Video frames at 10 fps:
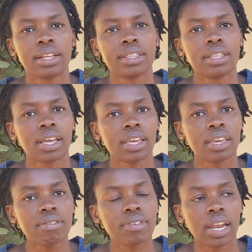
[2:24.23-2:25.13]
the
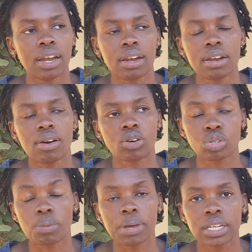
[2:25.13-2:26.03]
given
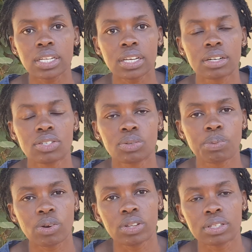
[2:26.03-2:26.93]
automatic
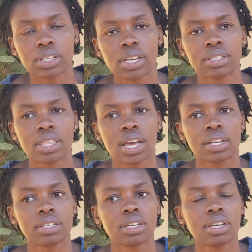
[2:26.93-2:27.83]
response is
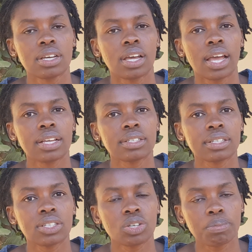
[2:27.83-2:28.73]
that
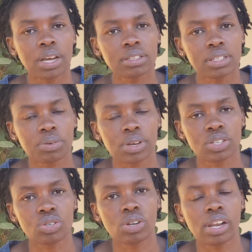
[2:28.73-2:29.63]
as she passed away,
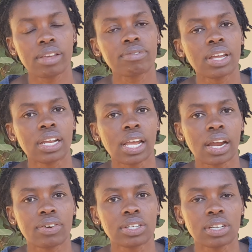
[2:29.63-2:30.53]
she would leave an
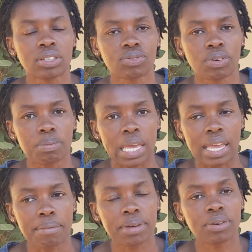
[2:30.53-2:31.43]
inheritance for
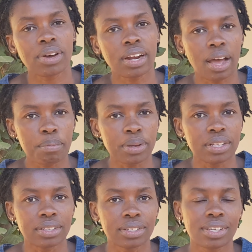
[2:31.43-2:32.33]
me. But what
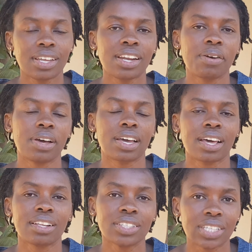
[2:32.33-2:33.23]
happened? In our
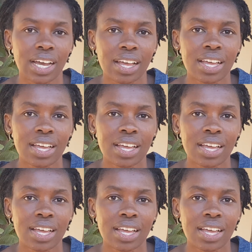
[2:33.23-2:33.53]
culture,